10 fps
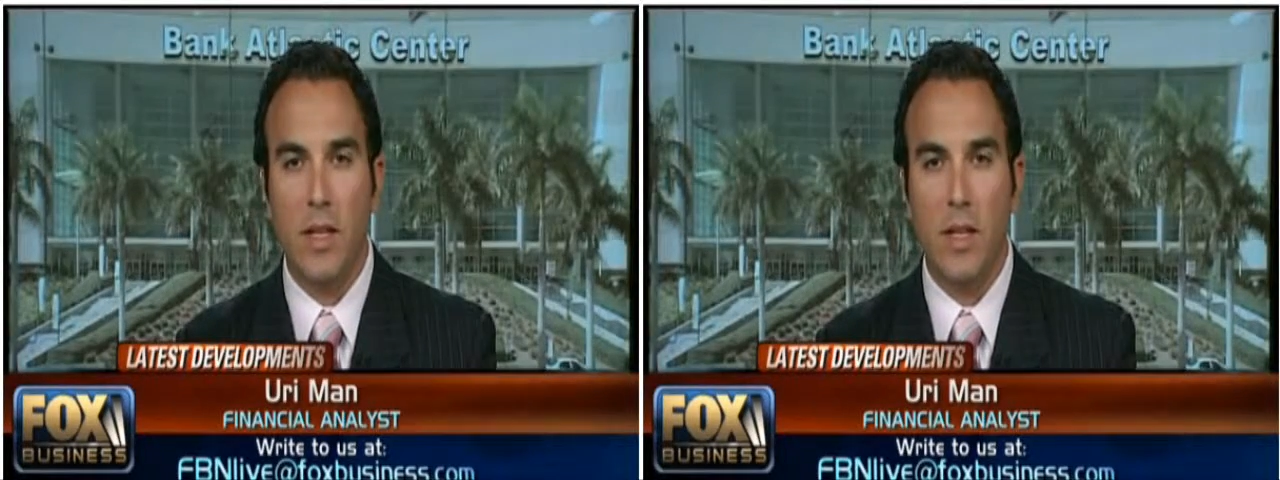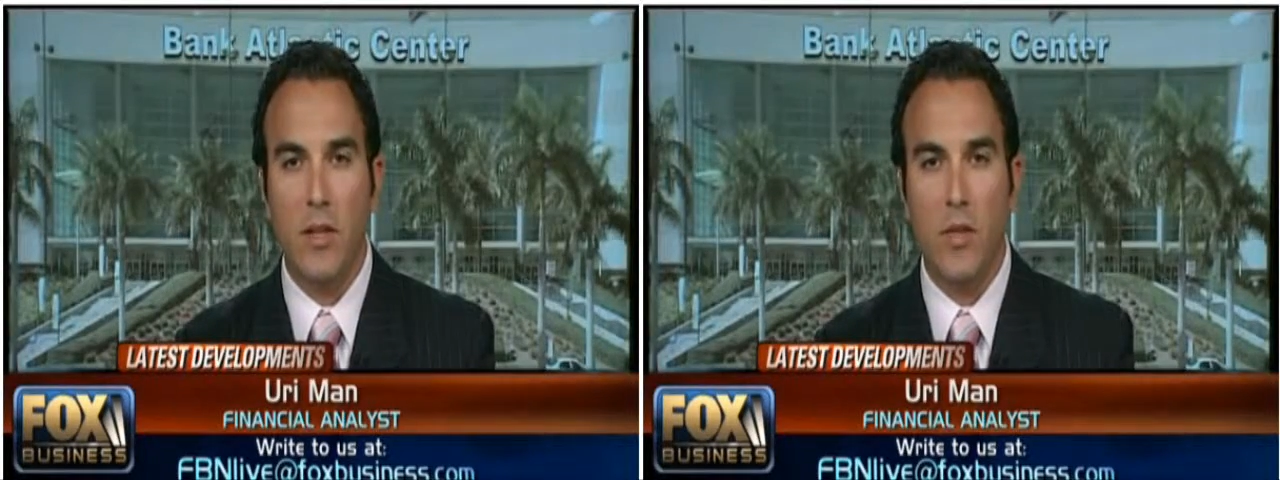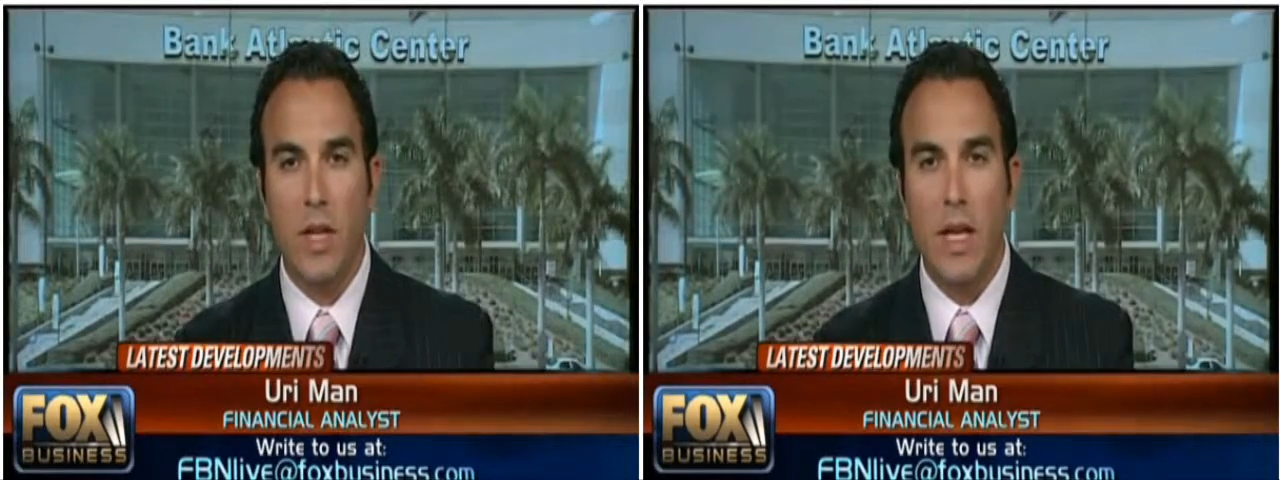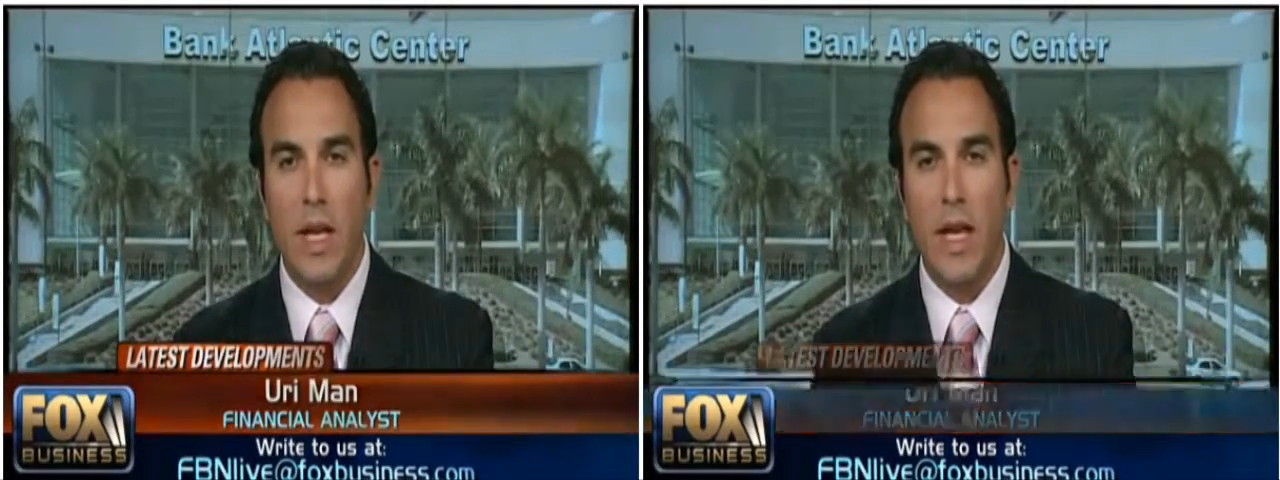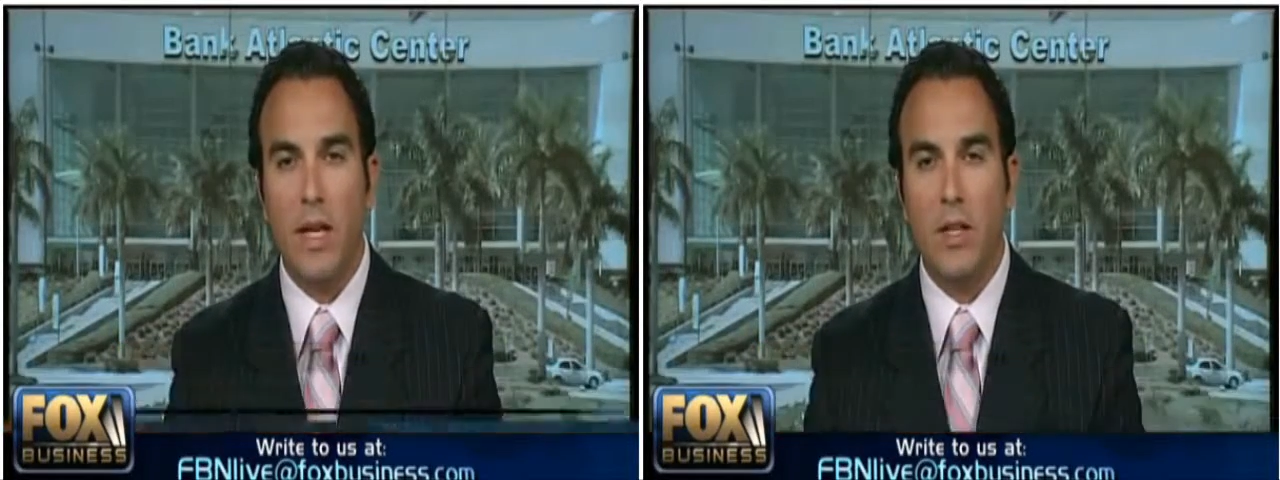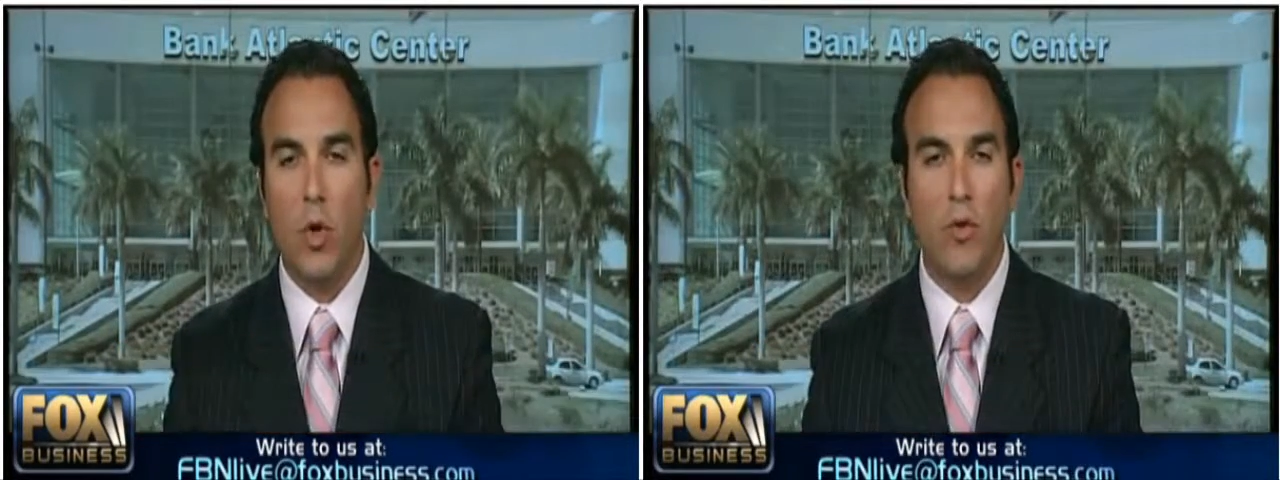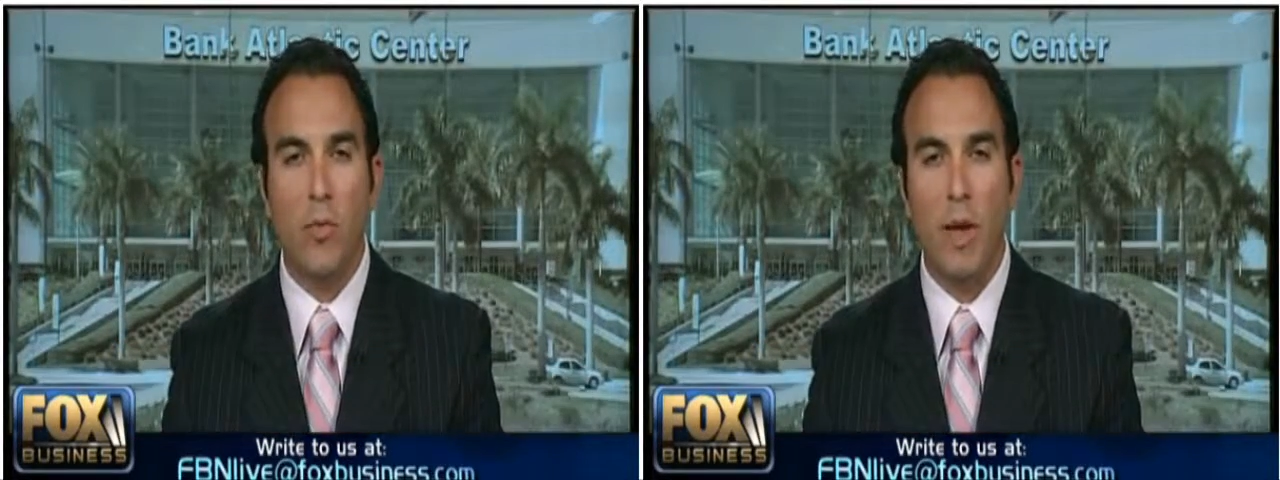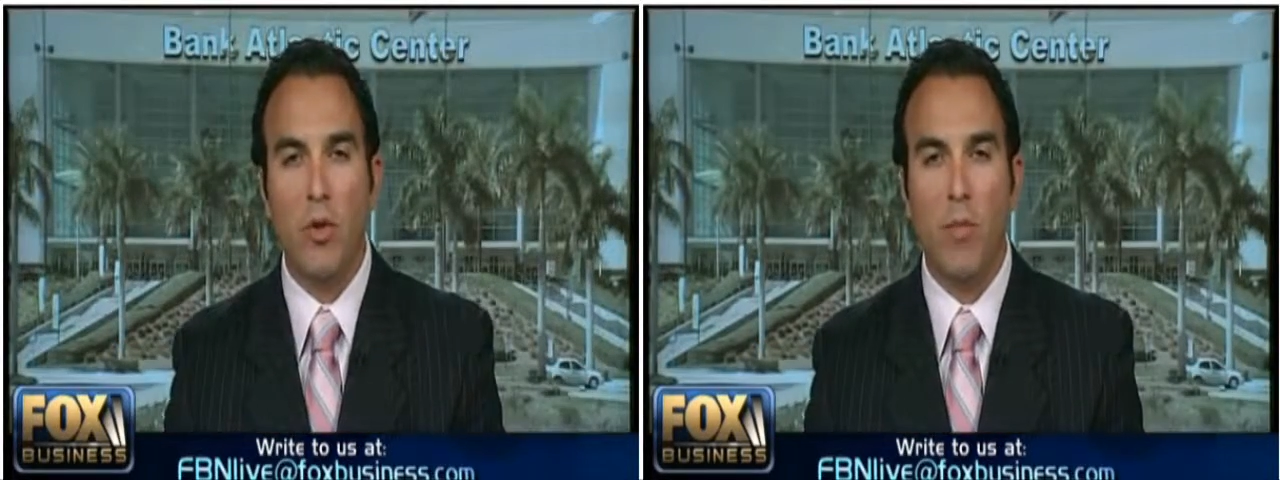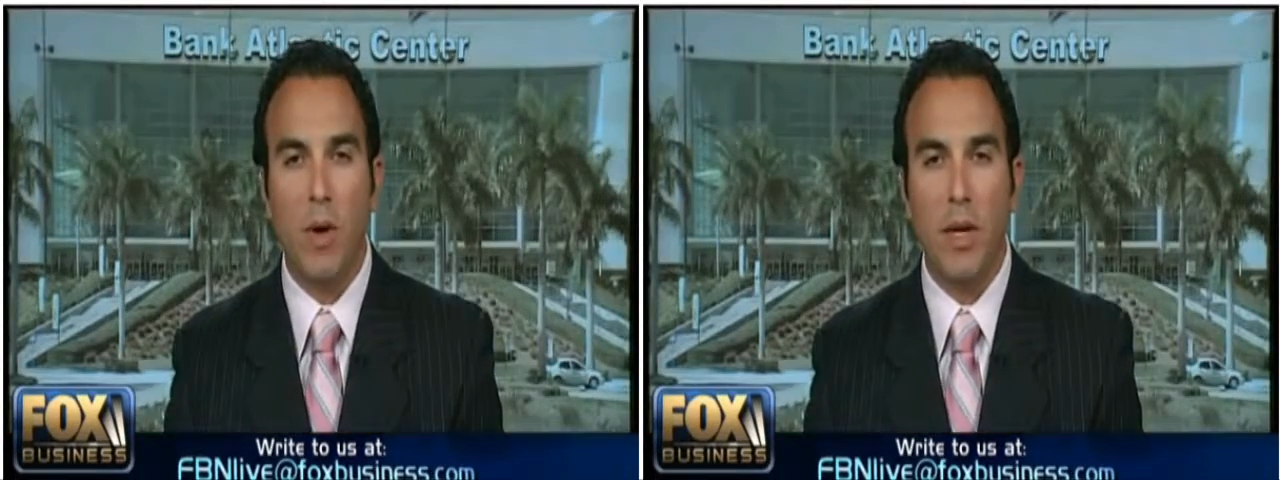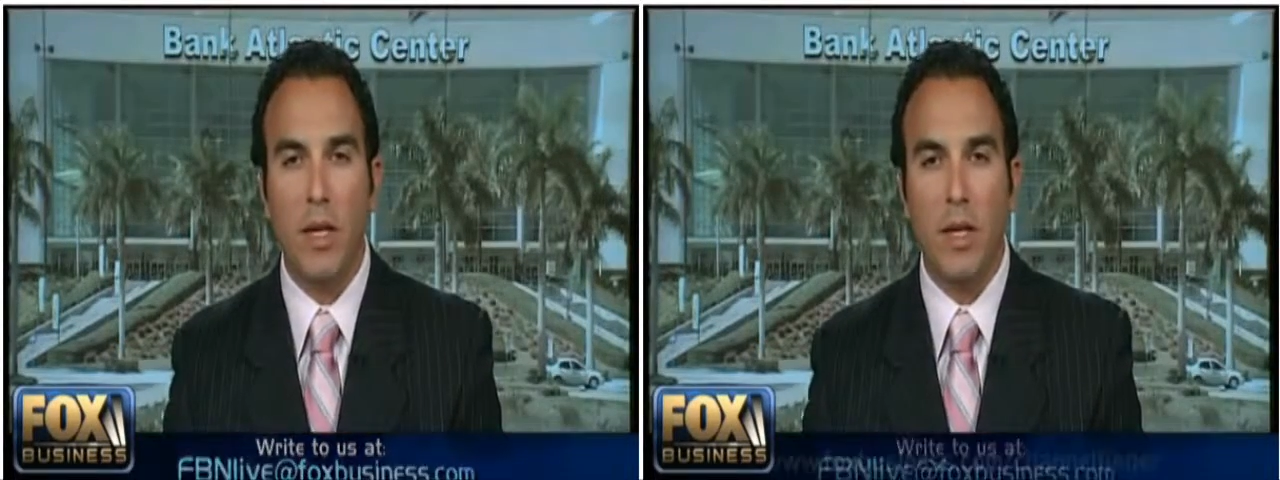kids, hey, don't spend your
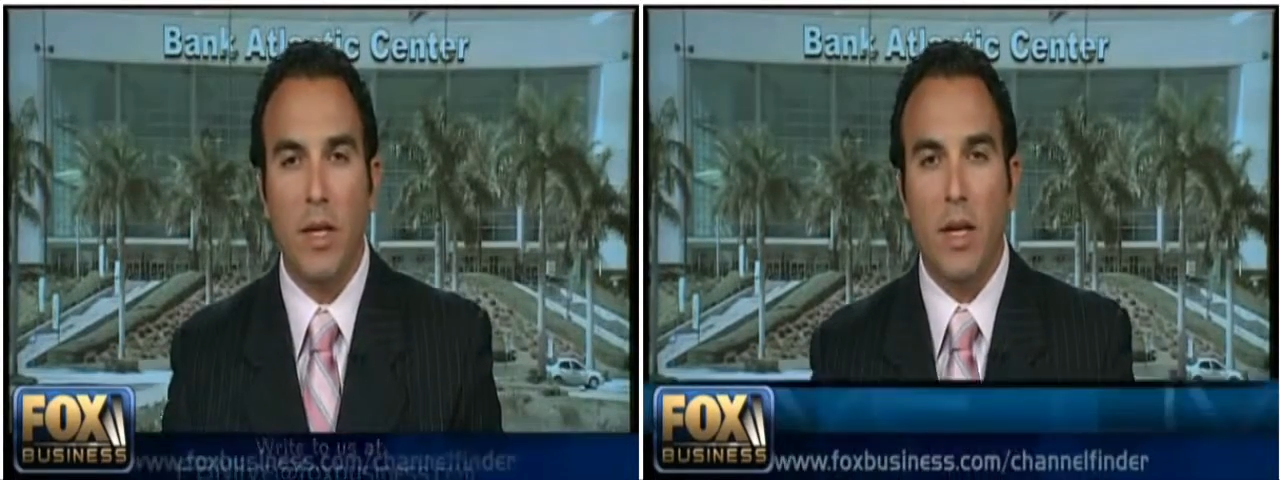money